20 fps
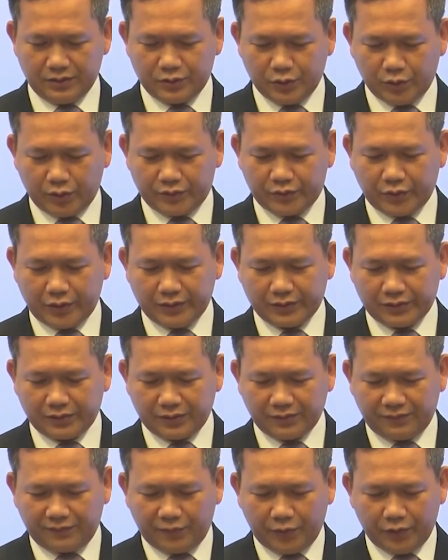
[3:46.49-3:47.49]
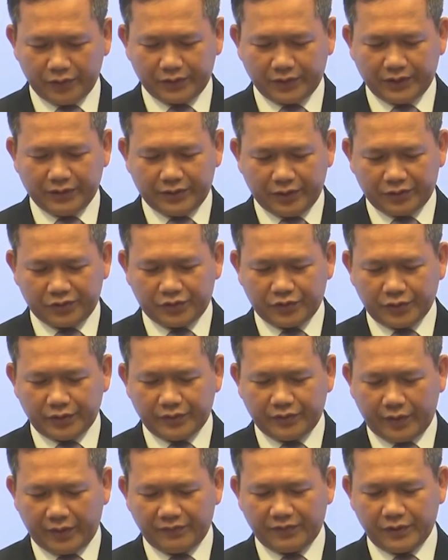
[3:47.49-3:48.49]
To address the fourth industrial
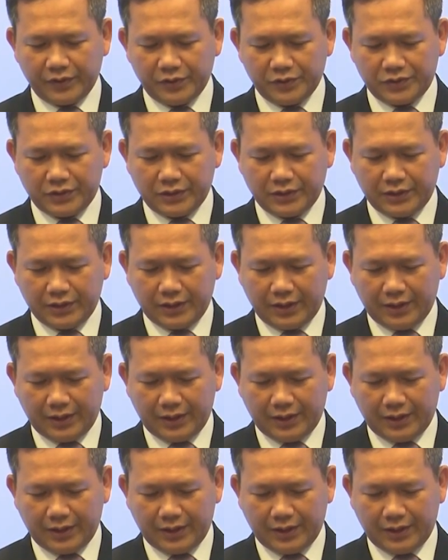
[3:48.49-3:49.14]
revolution